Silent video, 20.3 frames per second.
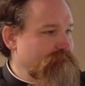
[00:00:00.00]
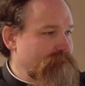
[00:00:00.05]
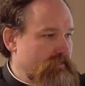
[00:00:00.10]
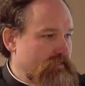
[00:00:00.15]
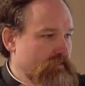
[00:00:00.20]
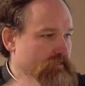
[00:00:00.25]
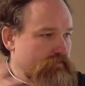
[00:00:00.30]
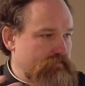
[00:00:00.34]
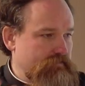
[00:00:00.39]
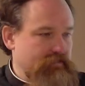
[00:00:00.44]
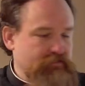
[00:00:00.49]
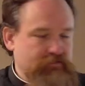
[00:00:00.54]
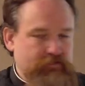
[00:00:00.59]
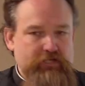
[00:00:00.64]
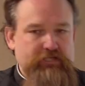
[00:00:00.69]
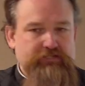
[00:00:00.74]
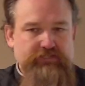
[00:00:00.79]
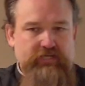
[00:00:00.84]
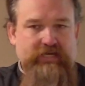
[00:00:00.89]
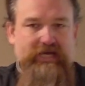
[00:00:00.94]
You know,
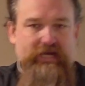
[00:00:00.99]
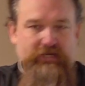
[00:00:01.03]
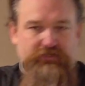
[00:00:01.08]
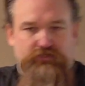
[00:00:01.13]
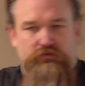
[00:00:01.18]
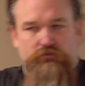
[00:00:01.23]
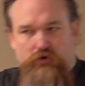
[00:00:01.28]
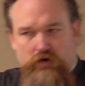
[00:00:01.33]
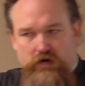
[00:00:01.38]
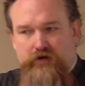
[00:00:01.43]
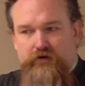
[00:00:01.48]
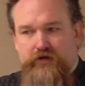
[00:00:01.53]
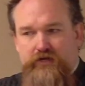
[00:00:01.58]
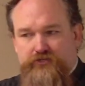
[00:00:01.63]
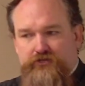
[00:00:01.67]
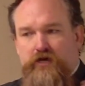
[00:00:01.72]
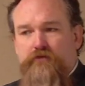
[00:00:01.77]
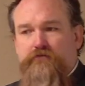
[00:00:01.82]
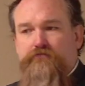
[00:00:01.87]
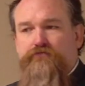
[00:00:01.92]
it's not actually water,
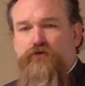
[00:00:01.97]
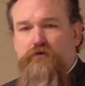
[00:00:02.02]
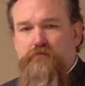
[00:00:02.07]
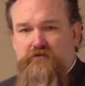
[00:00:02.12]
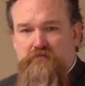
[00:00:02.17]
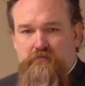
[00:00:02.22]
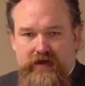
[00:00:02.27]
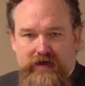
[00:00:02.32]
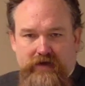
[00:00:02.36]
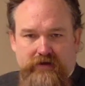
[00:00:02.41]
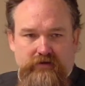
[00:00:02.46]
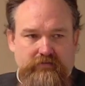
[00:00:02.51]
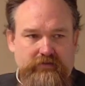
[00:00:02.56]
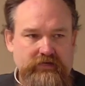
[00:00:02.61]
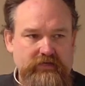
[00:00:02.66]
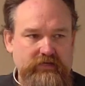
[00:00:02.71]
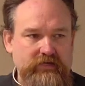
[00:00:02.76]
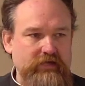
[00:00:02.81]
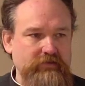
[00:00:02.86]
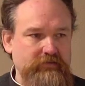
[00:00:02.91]
it's unformed matter
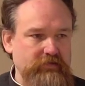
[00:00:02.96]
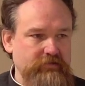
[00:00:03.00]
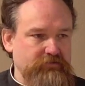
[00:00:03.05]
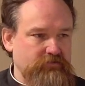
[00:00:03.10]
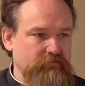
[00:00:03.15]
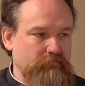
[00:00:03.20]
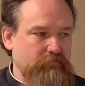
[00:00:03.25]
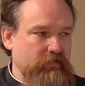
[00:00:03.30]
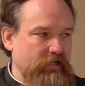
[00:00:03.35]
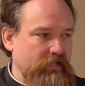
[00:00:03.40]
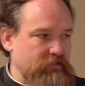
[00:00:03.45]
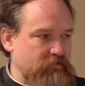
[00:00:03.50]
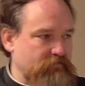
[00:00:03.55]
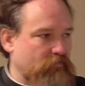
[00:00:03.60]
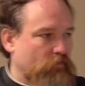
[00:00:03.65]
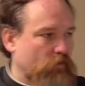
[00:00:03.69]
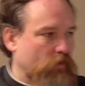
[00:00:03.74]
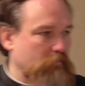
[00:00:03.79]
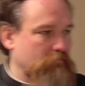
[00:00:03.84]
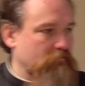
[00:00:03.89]
that God then supplies
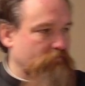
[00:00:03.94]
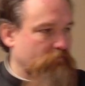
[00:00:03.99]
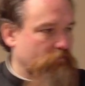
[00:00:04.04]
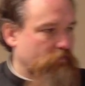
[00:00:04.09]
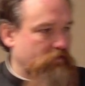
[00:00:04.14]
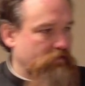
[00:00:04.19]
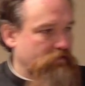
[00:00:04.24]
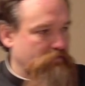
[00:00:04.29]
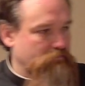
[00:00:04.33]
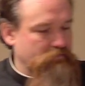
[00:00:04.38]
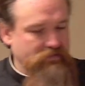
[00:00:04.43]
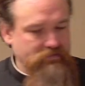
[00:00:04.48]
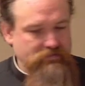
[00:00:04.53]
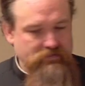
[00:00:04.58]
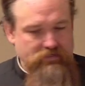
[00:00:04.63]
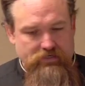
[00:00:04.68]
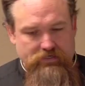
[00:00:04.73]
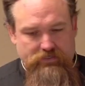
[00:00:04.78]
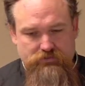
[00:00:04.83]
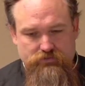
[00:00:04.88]
form for in a
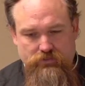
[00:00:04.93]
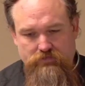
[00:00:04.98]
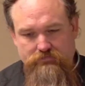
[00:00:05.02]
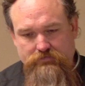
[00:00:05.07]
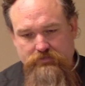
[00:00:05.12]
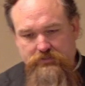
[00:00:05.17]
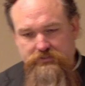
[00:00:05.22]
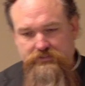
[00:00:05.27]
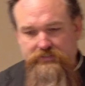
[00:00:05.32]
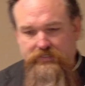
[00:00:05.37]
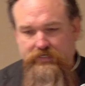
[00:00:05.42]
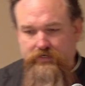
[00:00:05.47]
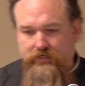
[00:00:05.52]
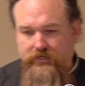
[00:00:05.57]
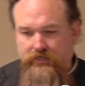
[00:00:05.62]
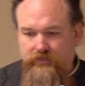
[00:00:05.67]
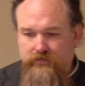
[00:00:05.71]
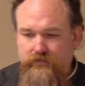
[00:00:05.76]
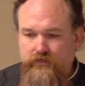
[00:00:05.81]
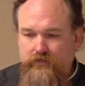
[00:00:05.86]
Platonic sort of
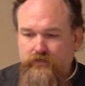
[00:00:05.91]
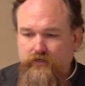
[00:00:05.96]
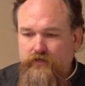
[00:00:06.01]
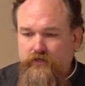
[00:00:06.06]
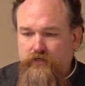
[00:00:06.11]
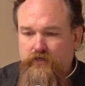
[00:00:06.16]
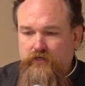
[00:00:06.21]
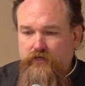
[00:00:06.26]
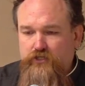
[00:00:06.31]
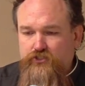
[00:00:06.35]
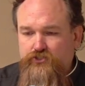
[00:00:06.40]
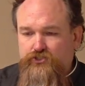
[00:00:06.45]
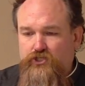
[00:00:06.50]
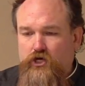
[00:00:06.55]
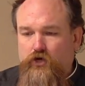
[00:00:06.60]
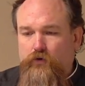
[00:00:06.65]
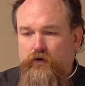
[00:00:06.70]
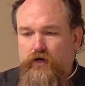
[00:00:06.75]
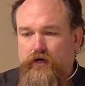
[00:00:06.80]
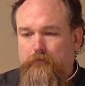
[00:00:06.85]
understanding.
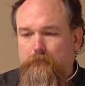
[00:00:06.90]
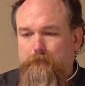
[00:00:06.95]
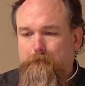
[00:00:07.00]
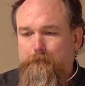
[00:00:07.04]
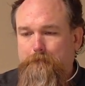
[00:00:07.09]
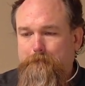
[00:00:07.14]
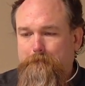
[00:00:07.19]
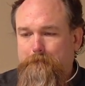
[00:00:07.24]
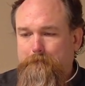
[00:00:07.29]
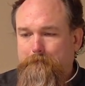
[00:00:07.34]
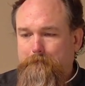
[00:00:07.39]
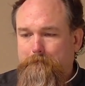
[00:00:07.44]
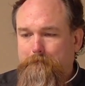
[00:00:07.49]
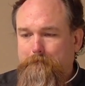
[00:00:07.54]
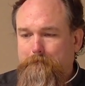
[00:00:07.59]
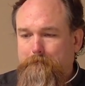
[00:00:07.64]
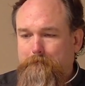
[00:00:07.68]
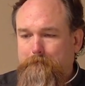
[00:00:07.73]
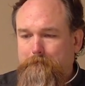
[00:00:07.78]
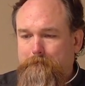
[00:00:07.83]
So, um,
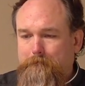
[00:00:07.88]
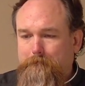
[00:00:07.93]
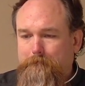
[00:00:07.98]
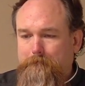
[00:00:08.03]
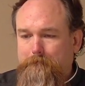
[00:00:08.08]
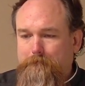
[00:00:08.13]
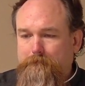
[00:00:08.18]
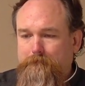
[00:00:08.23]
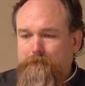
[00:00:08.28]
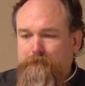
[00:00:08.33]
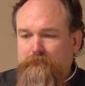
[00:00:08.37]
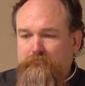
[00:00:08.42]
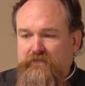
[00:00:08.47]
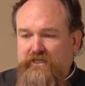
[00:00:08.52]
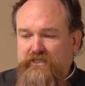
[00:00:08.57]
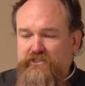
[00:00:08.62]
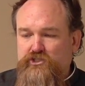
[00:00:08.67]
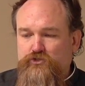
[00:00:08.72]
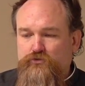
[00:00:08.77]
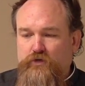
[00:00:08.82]

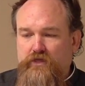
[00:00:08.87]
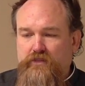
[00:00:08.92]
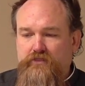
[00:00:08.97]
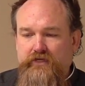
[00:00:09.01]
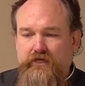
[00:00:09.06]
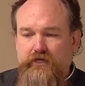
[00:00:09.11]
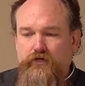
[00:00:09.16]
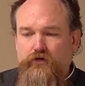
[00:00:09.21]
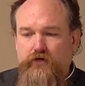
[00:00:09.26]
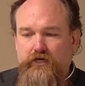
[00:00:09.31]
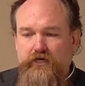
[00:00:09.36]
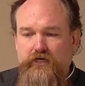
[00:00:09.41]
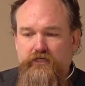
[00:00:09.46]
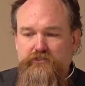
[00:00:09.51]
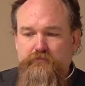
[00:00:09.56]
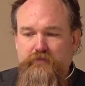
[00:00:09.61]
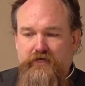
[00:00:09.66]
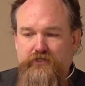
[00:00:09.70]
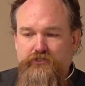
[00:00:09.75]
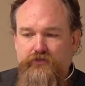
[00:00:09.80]
this is what Theodore
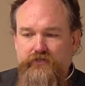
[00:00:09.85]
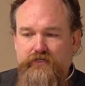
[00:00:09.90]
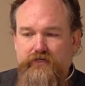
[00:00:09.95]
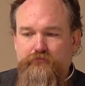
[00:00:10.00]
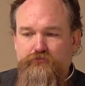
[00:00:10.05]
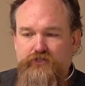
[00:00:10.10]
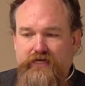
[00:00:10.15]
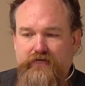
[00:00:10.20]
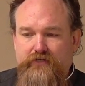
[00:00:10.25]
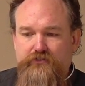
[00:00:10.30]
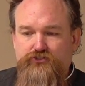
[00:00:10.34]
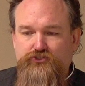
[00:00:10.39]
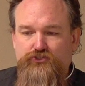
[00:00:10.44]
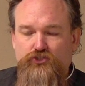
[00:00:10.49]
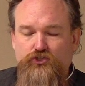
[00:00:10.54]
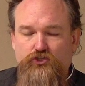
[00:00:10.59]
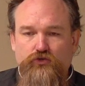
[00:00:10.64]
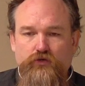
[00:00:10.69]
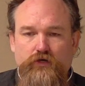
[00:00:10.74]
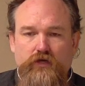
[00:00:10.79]
especially objects
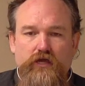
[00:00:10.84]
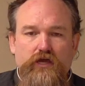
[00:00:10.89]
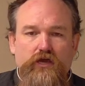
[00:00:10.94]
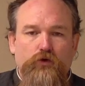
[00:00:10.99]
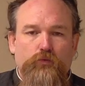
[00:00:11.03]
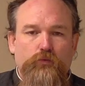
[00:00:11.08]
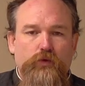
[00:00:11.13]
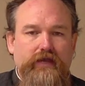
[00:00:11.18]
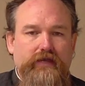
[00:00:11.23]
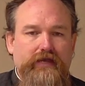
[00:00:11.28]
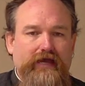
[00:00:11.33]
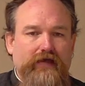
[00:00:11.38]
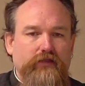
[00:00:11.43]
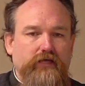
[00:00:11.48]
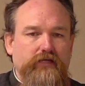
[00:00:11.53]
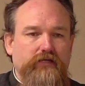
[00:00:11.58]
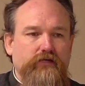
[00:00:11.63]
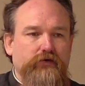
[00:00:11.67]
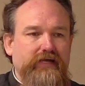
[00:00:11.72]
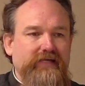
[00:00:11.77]
to when
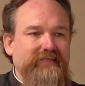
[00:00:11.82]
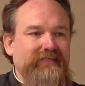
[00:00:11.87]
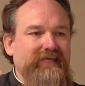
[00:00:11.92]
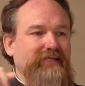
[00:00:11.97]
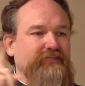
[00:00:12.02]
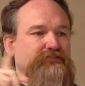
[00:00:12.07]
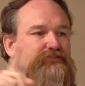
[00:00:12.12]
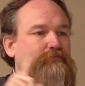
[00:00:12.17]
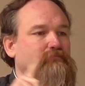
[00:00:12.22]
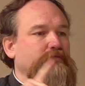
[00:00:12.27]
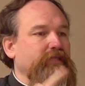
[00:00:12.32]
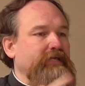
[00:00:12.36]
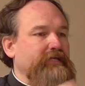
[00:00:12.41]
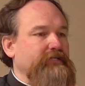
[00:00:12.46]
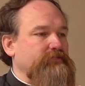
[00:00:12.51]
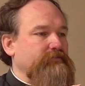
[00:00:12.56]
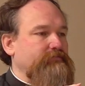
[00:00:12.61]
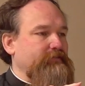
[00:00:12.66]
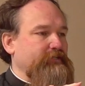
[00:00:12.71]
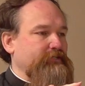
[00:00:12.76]
allegory takes the
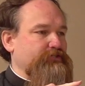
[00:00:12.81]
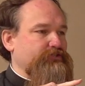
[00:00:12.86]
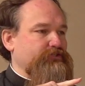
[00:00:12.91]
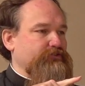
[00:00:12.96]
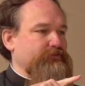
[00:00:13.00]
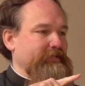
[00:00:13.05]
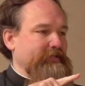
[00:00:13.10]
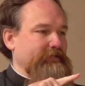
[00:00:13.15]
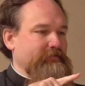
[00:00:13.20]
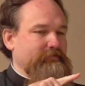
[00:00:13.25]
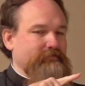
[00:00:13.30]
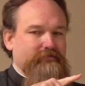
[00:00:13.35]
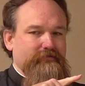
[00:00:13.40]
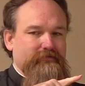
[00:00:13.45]
place of history.